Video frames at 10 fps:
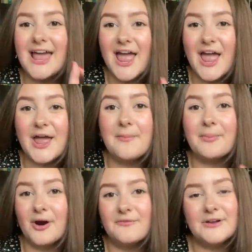A
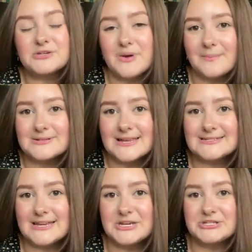perfect
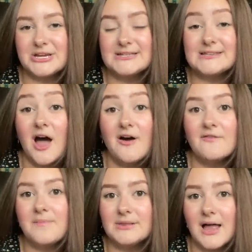representations
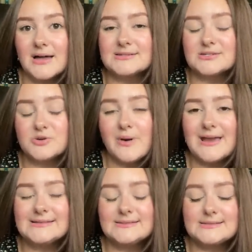of plot
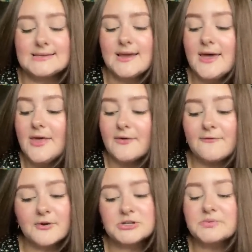twists. The
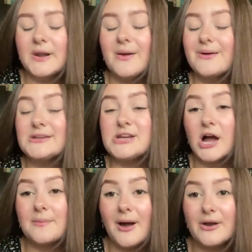first one I want to
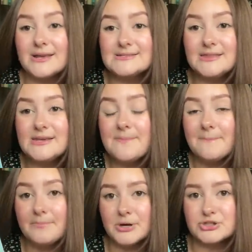talk about is The
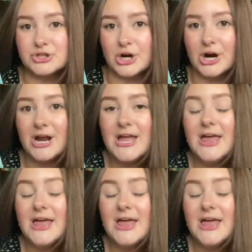Butcher.